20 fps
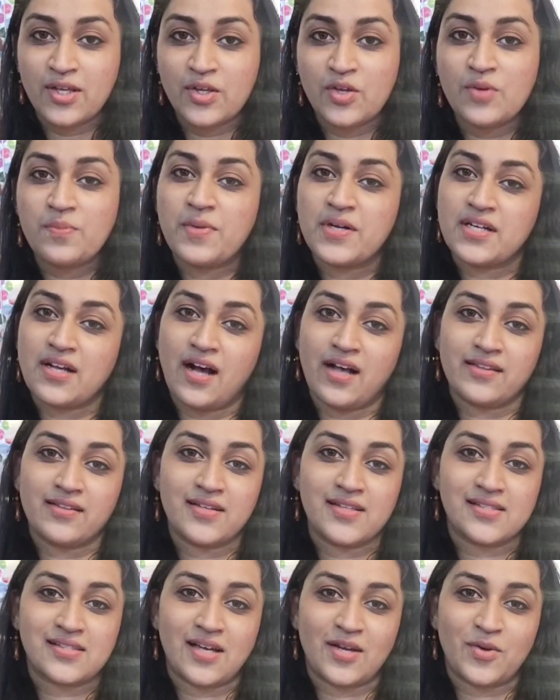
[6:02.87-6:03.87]
you but
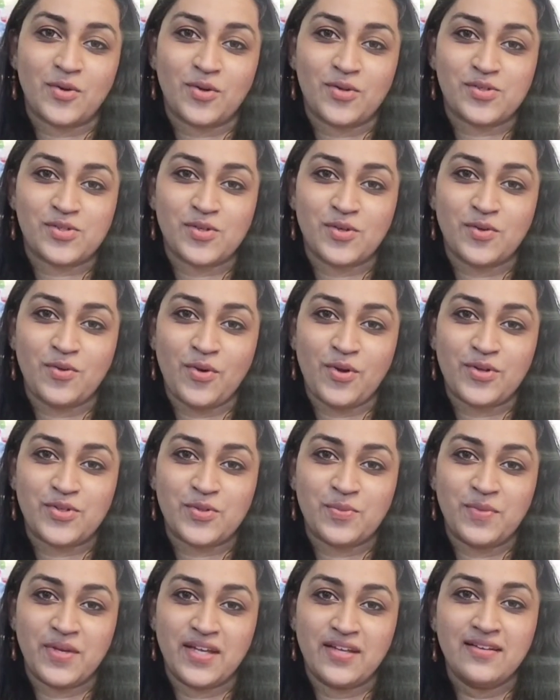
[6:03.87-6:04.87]
others are also going
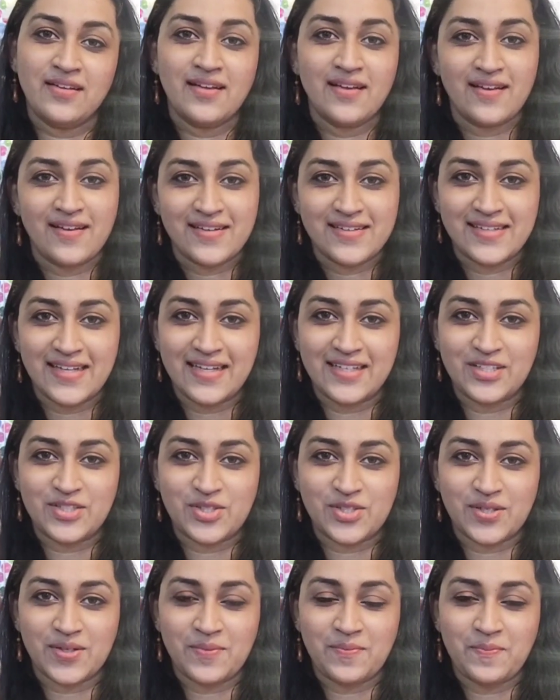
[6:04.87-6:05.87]
to be in
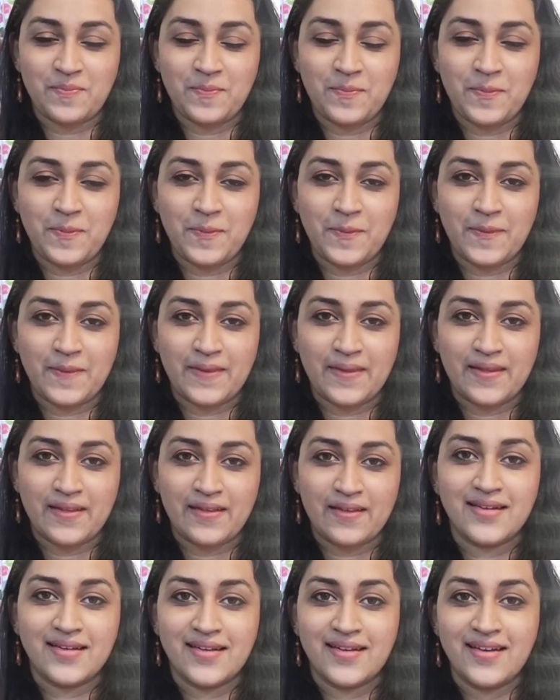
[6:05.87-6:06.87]
danger.
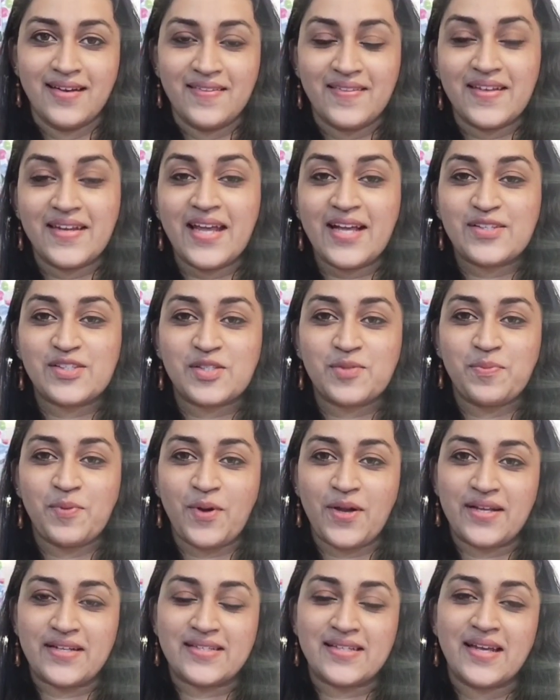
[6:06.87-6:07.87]
The next
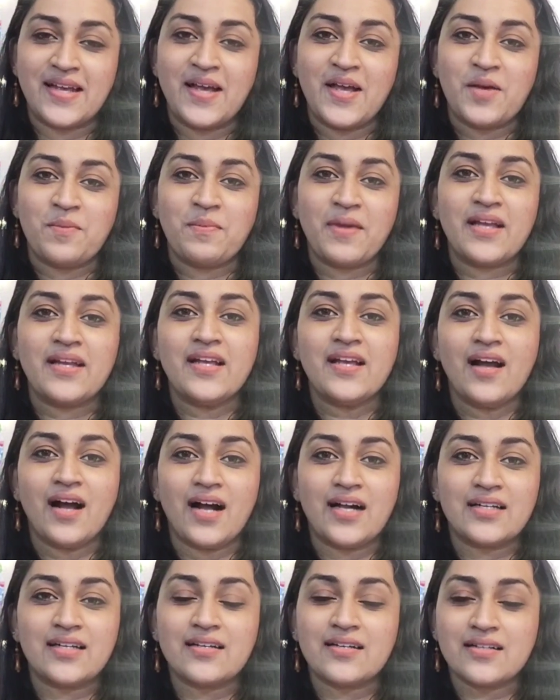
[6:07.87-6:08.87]
point, many
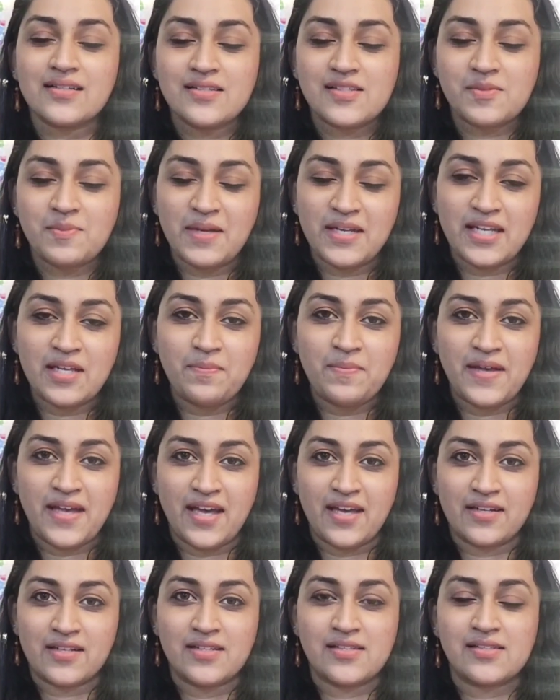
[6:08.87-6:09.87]
adults, many
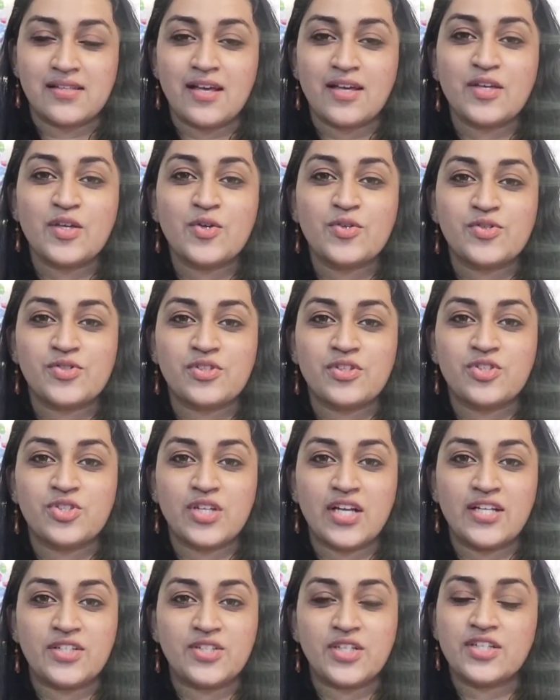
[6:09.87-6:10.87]
parents are used to
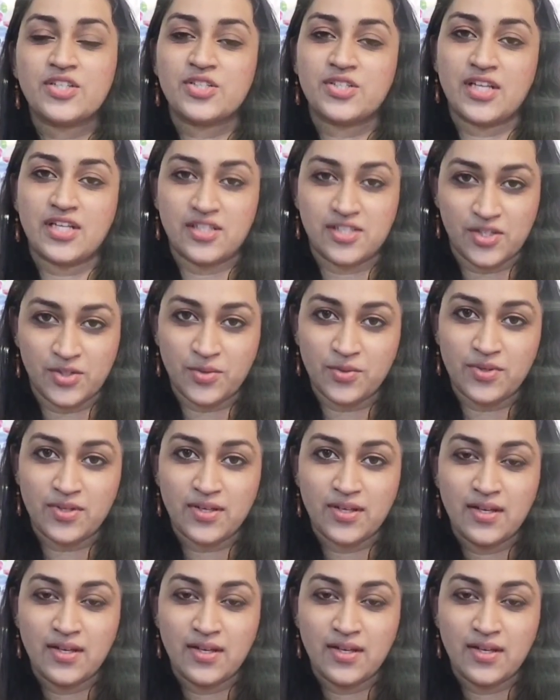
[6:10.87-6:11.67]
changing schedule.